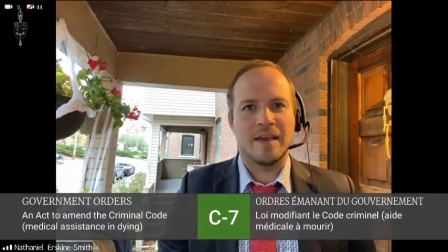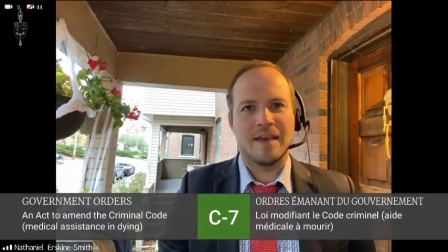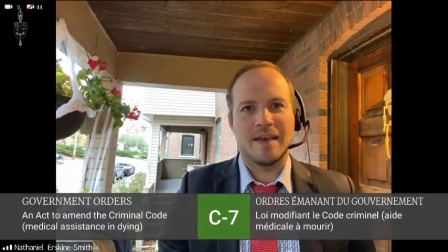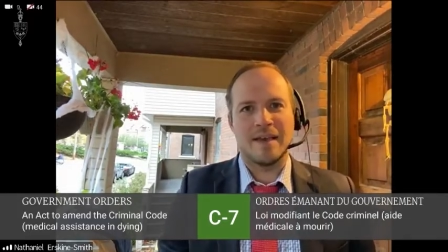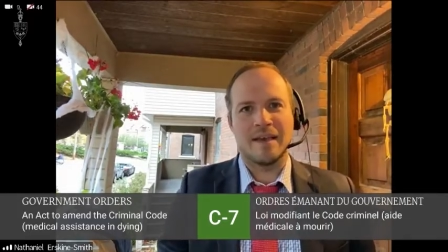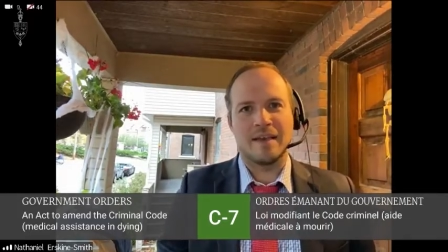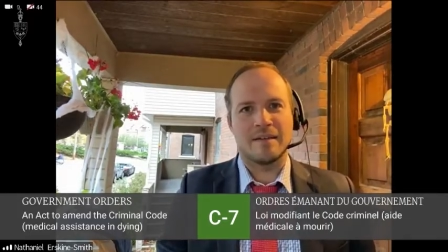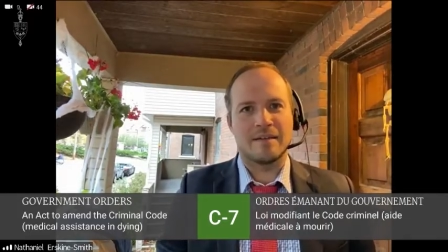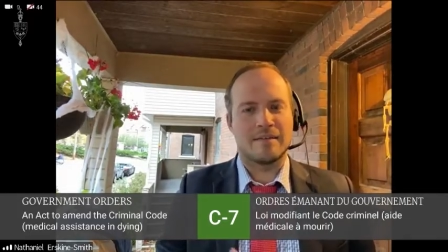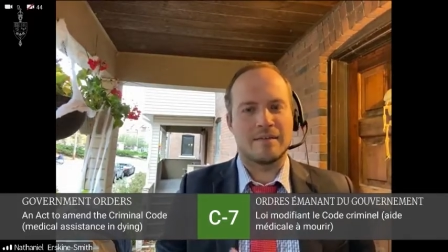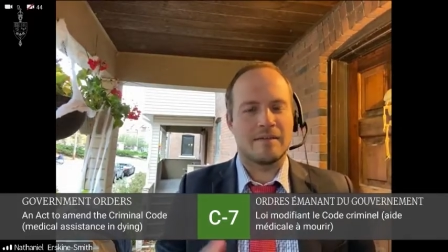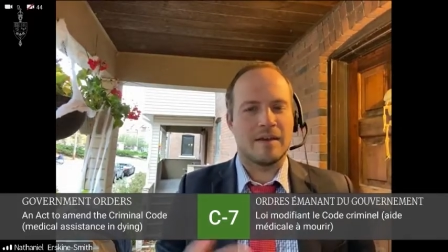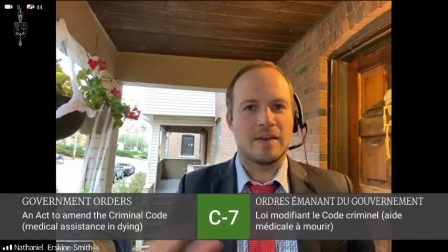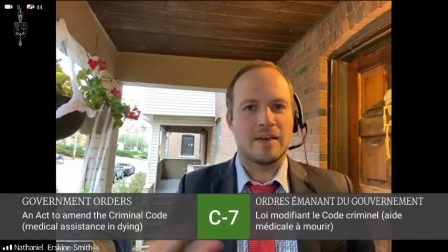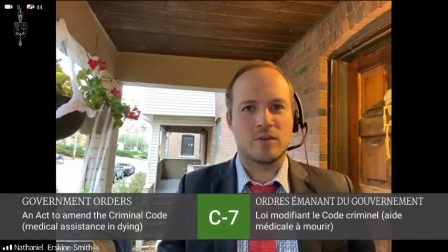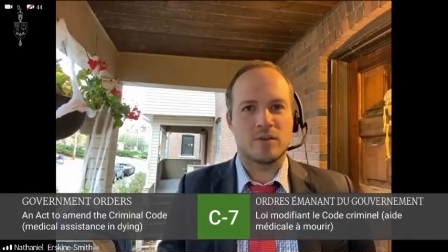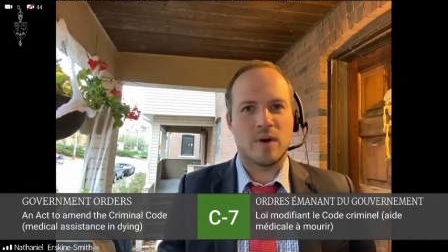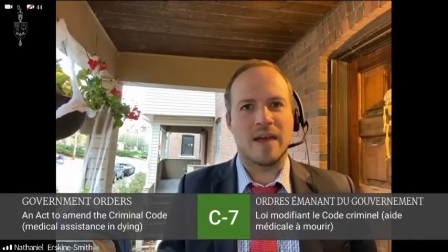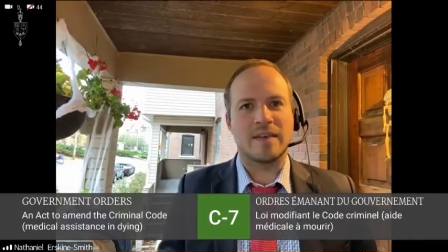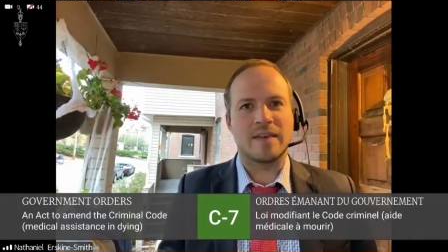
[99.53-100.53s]
it
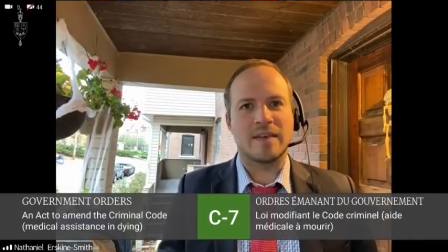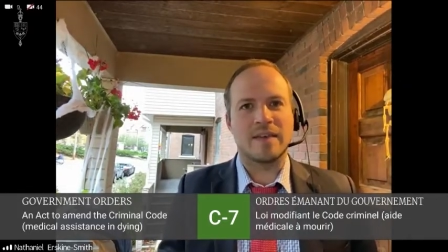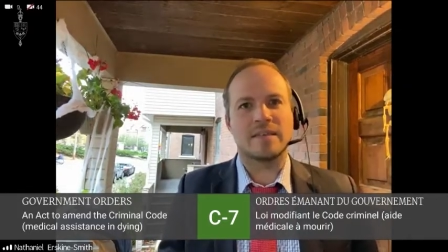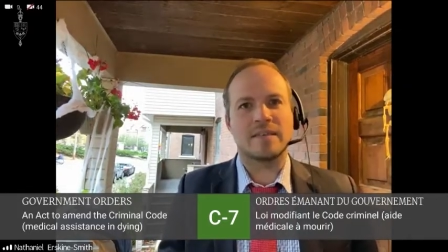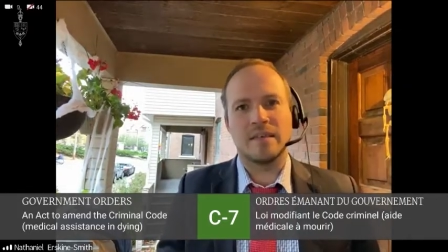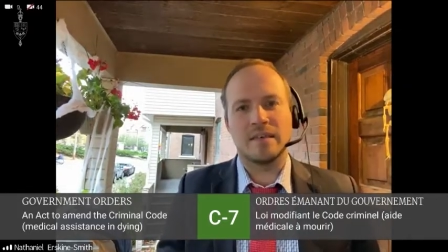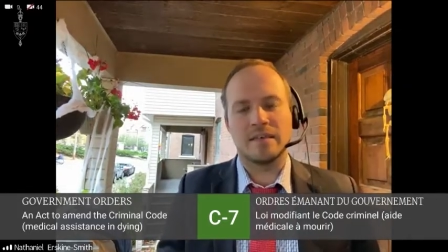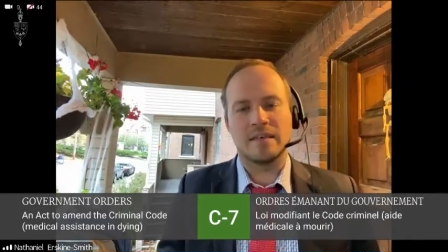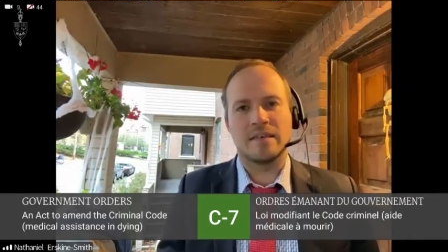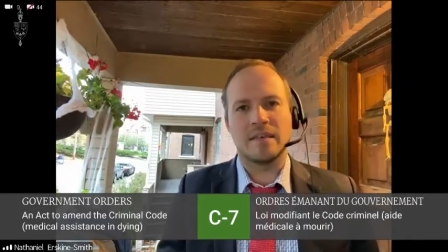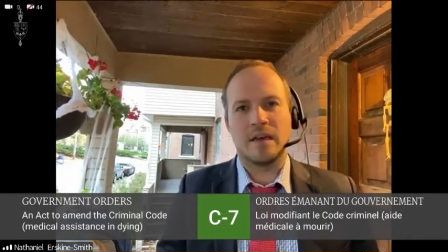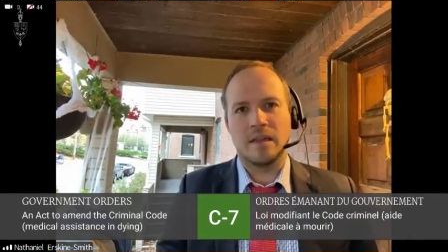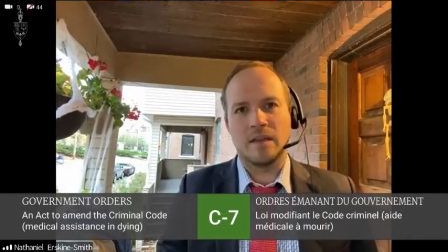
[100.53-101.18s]
addresses a